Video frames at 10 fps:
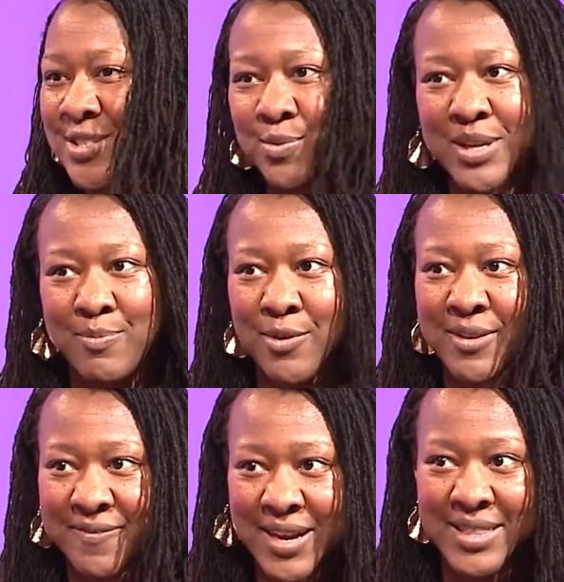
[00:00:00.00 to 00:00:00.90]
just really important
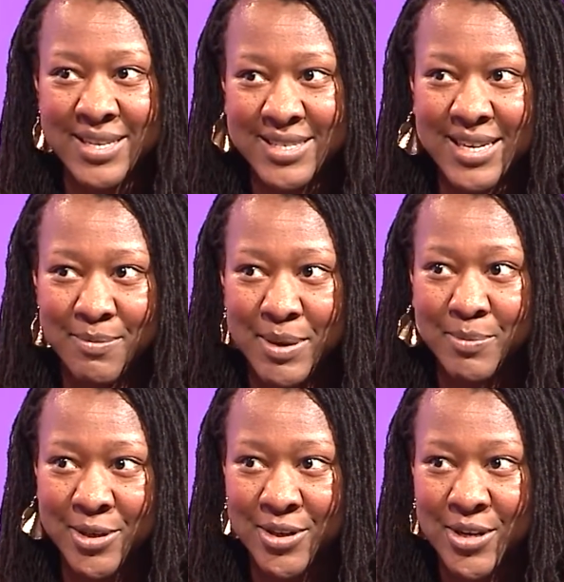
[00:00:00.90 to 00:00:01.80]
to find that team
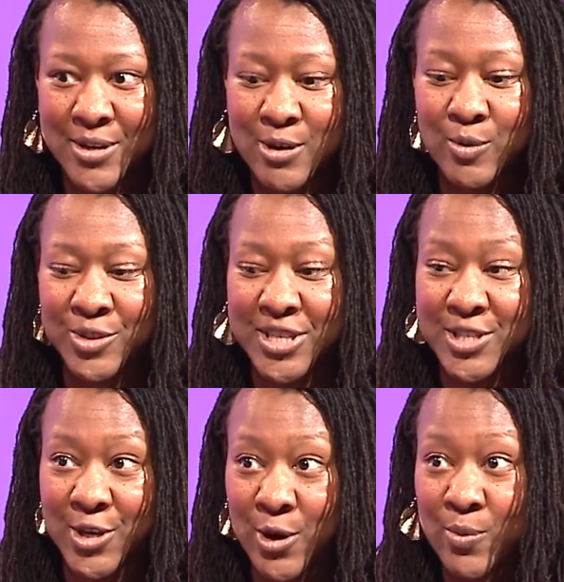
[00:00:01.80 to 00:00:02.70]
member who would
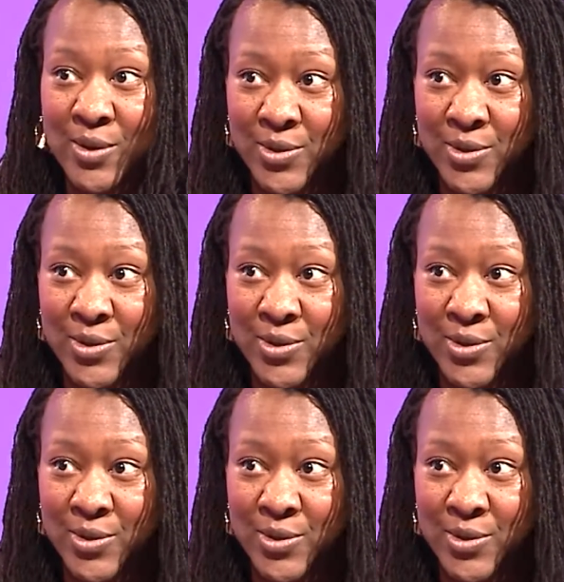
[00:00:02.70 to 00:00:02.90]
just go with